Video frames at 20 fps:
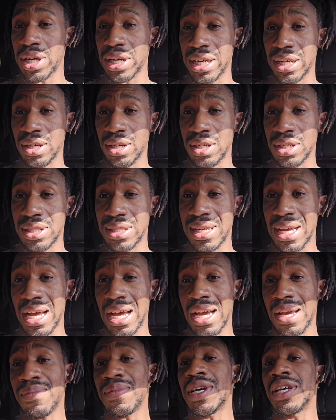to get a good
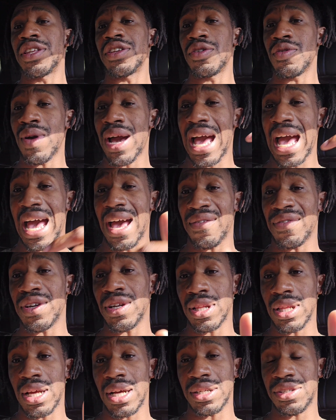time and you have an
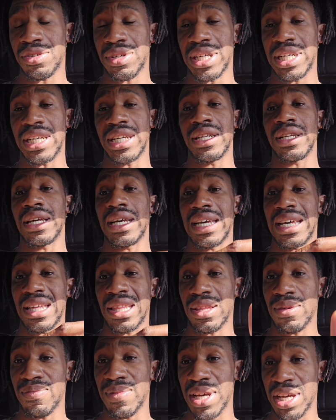Elantra
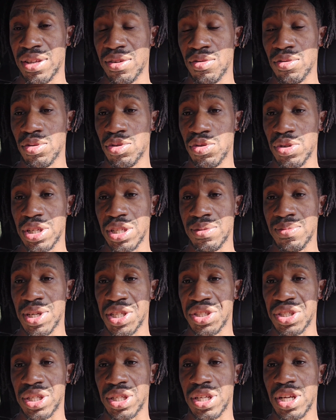in the manual
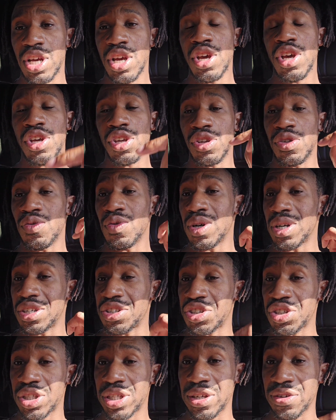transmission, you want to
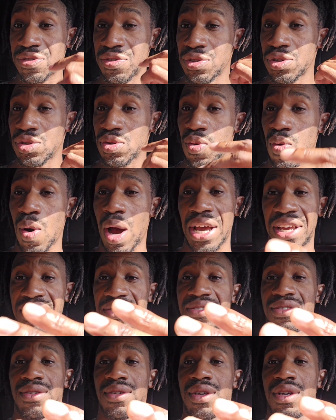shift
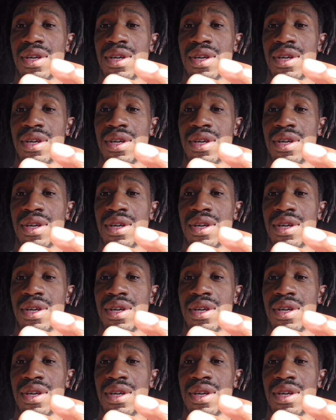twice.